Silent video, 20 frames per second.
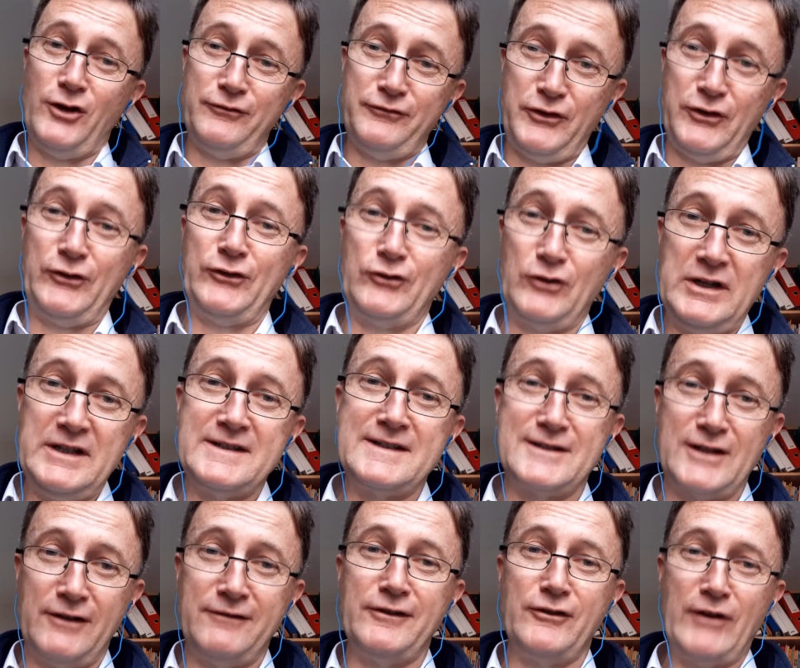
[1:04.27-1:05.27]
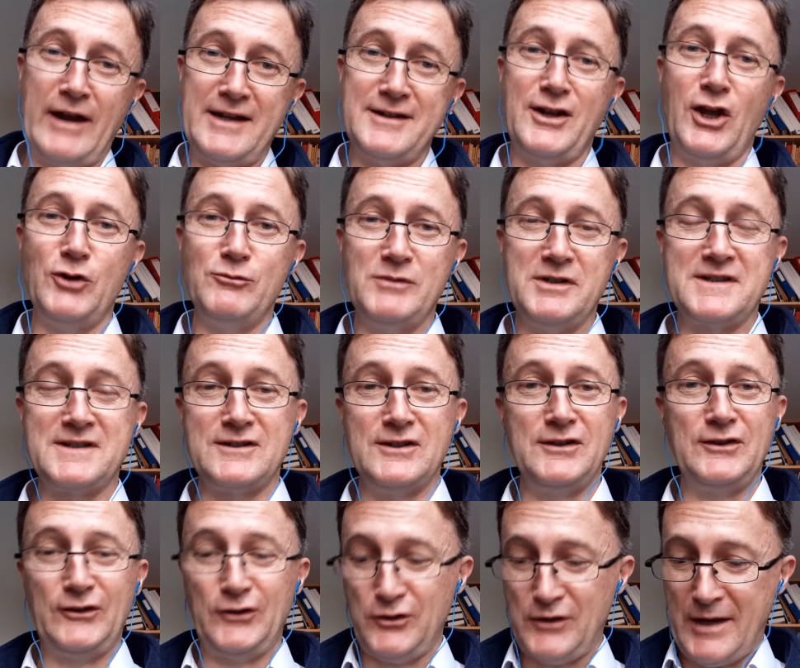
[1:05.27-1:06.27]
off the street stuff around
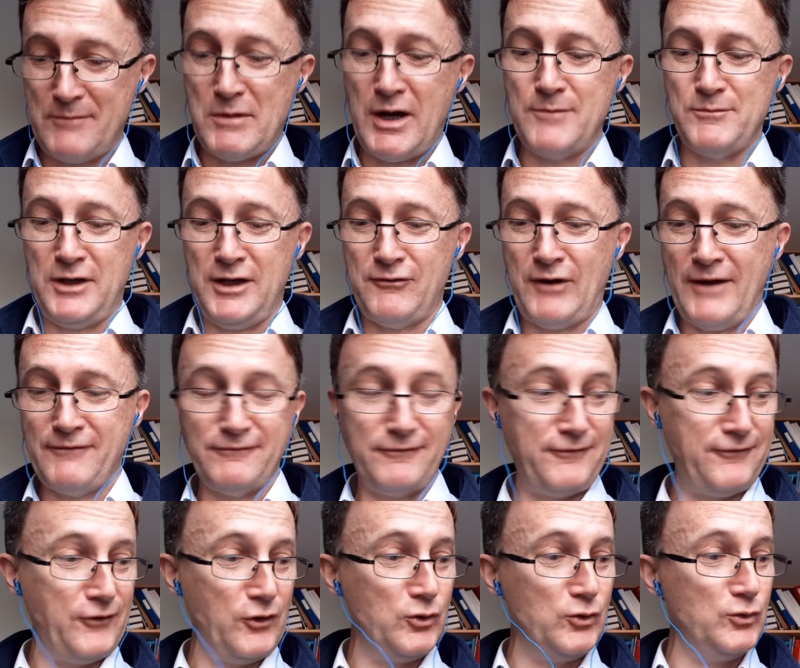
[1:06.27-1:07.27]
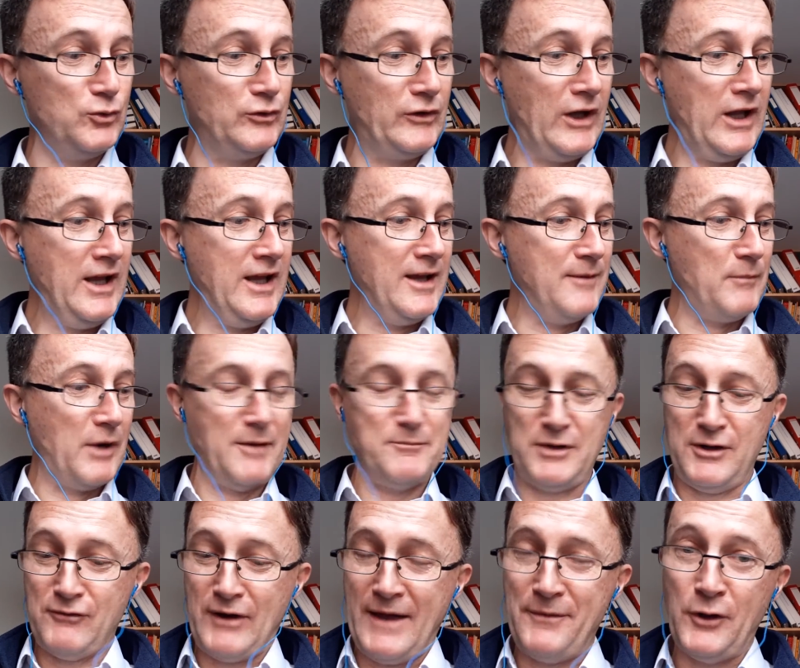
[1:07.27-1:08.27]
homelessness, so that might be around food, might
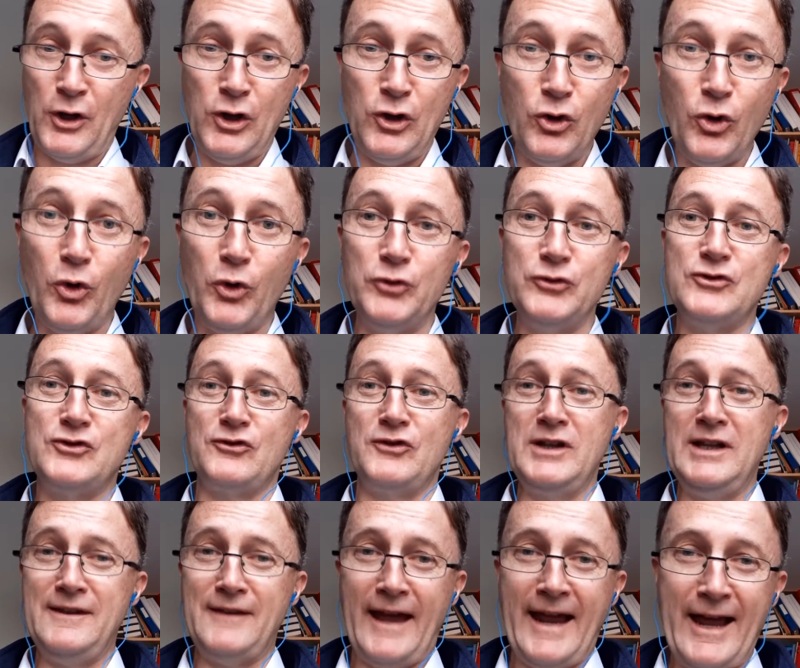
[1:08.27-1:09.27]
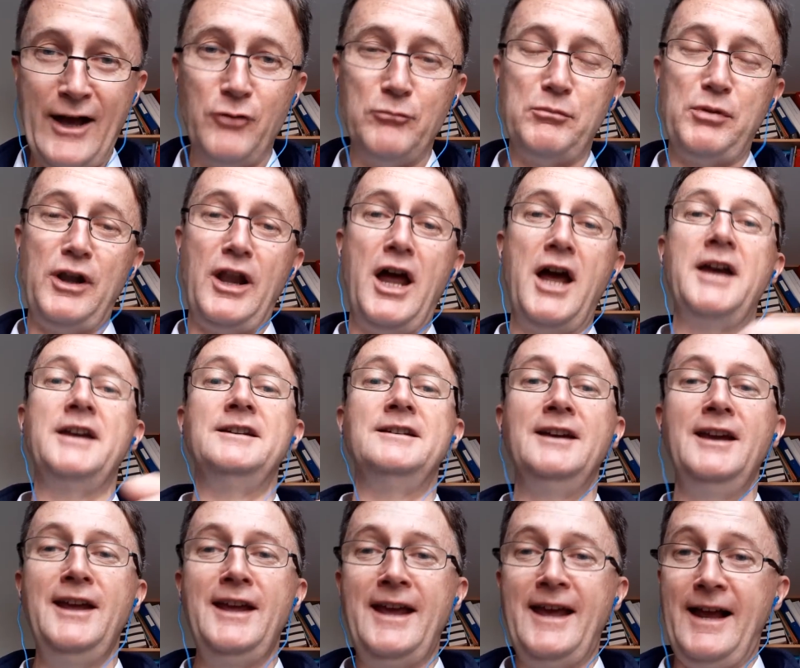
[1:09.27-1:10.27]
be around the laundry, the helpline,
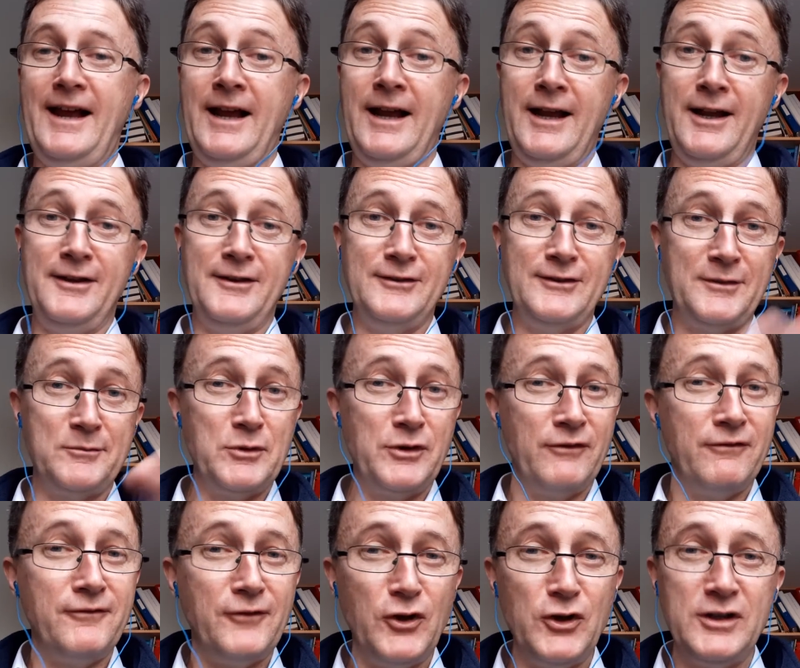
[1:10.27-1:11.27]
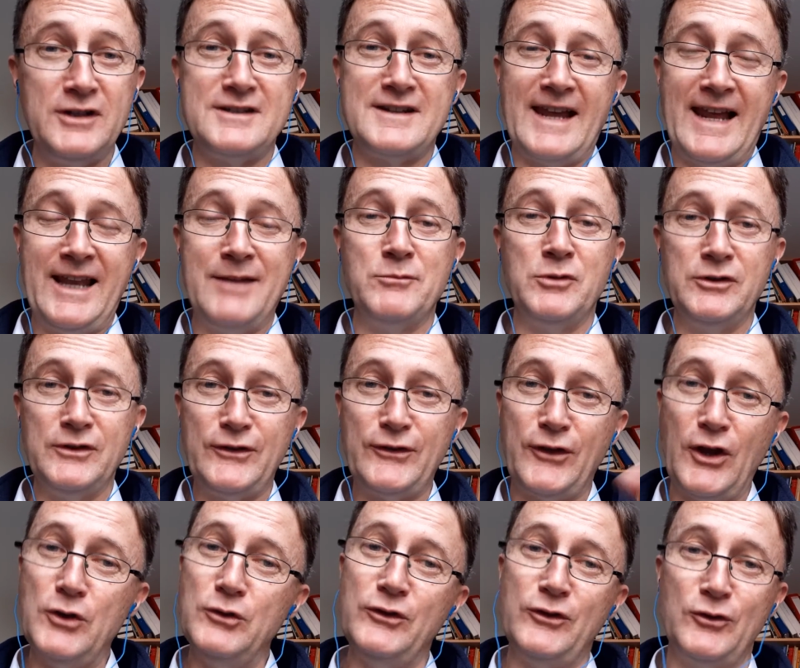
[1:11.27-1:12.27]
some of the furniture elements,
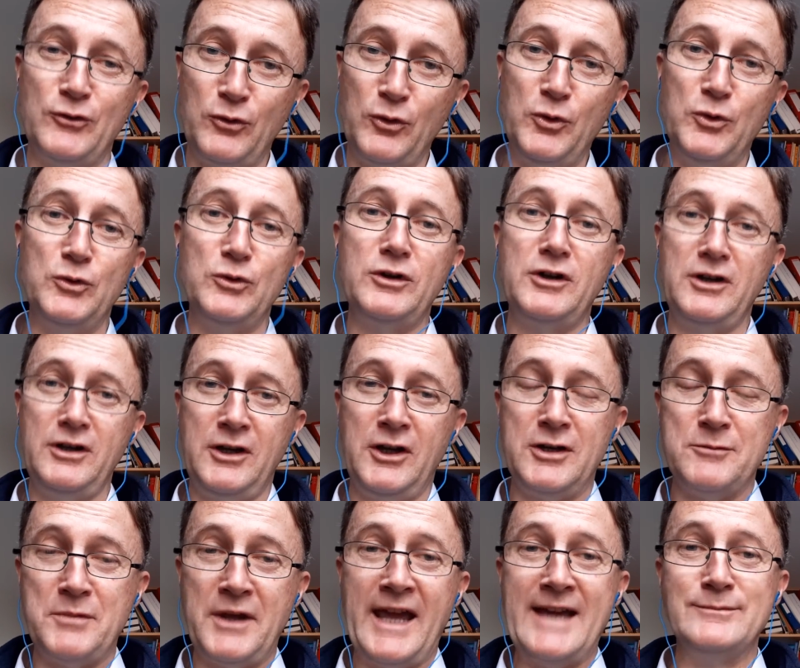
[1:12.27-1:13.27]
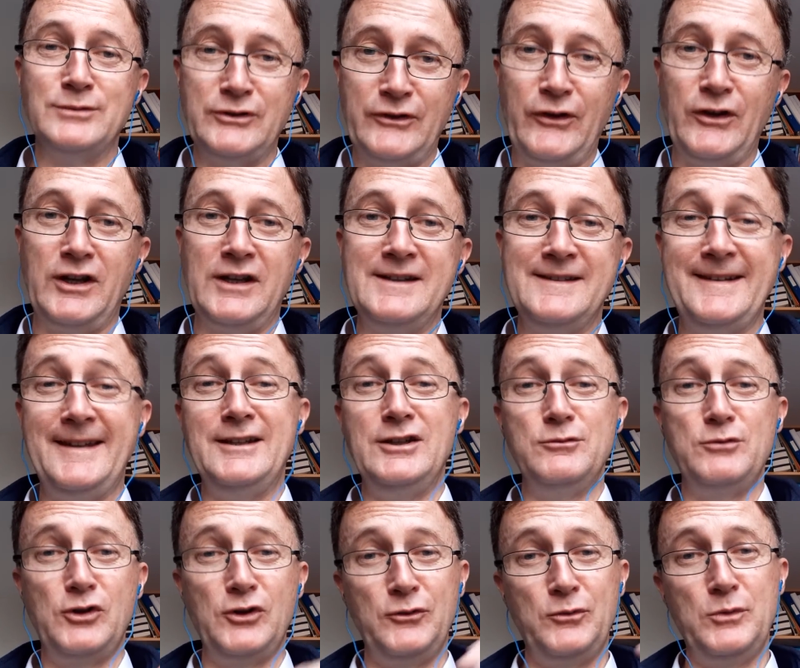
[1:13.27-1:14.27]
those are all going to be able to
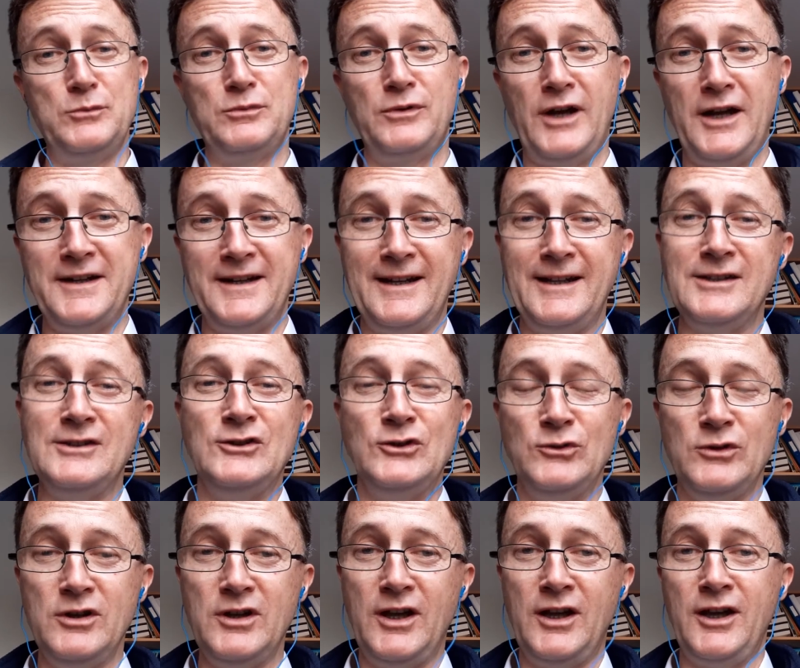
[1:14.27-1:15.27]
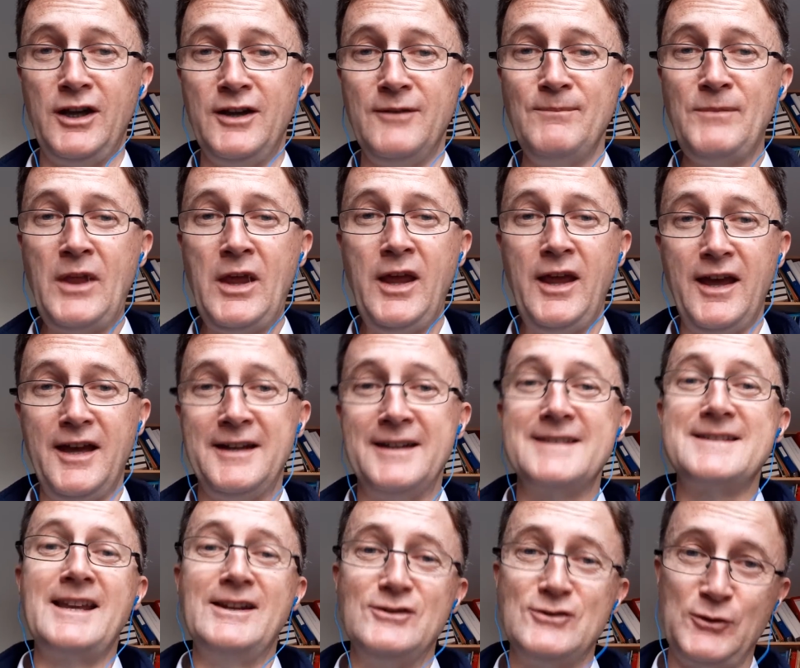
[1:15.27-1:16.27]
continue because we're providing an
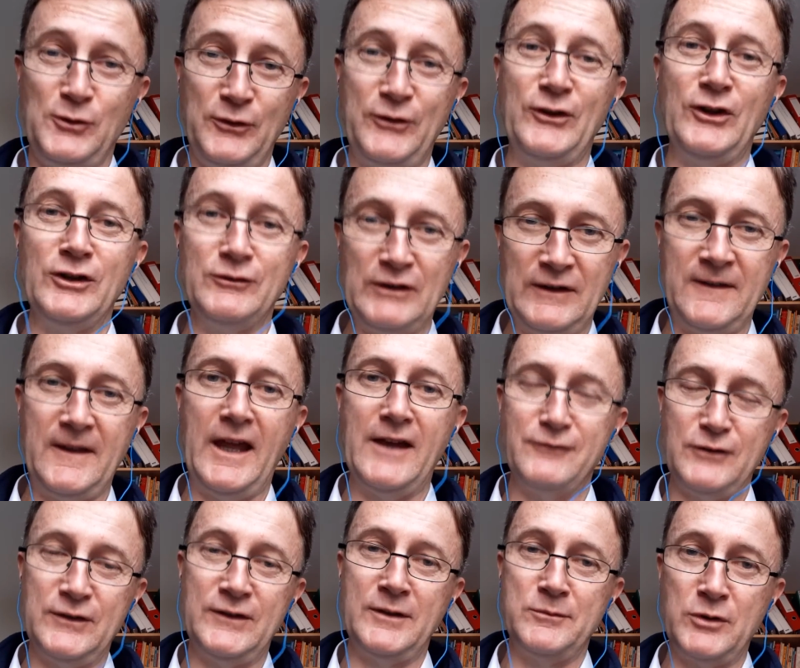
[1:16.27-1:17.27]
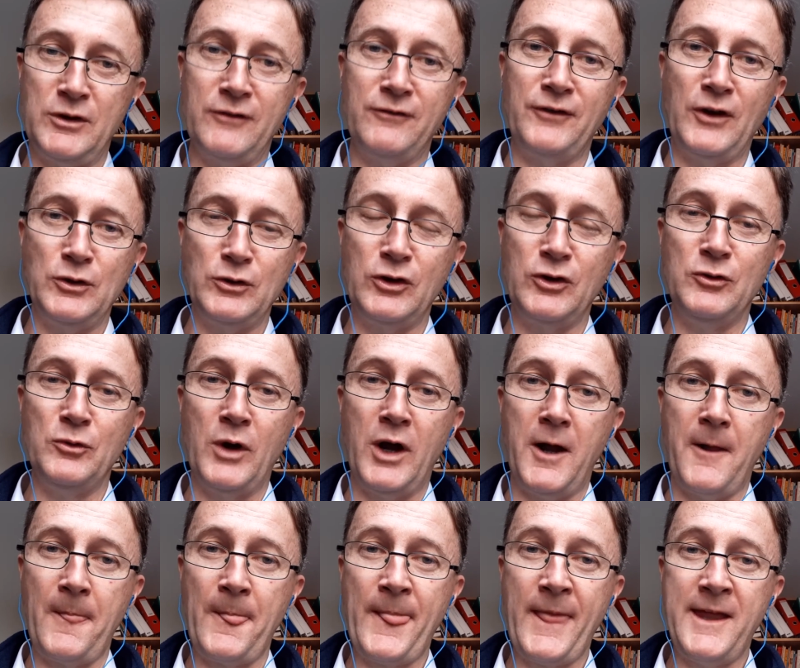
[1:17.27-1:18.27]
essential service there for some of the folk who
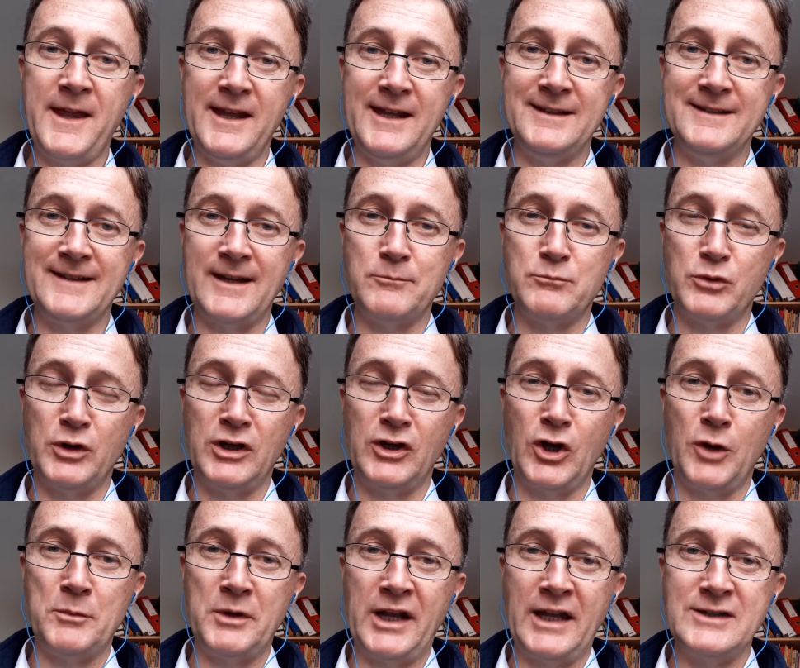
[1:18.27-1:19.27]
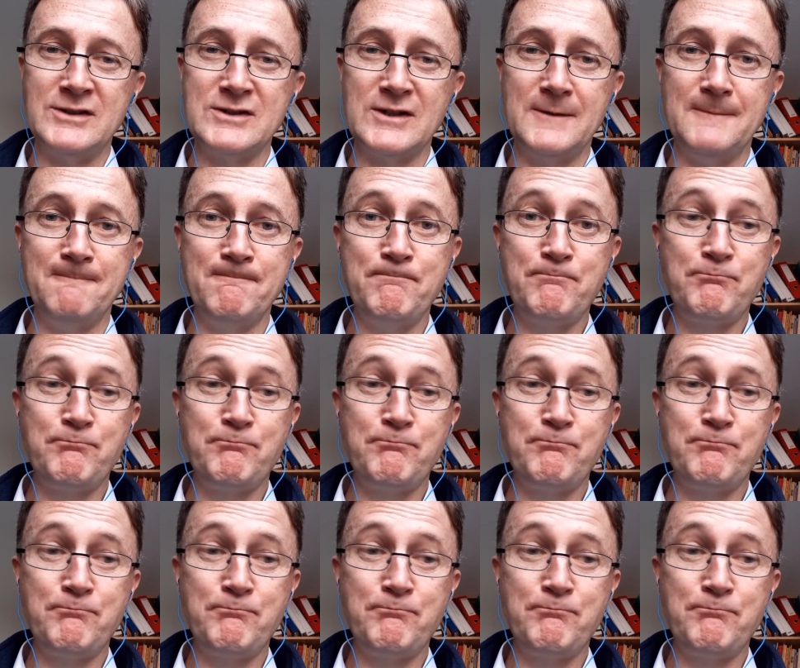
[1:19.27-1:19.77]
are in temporary accommodation.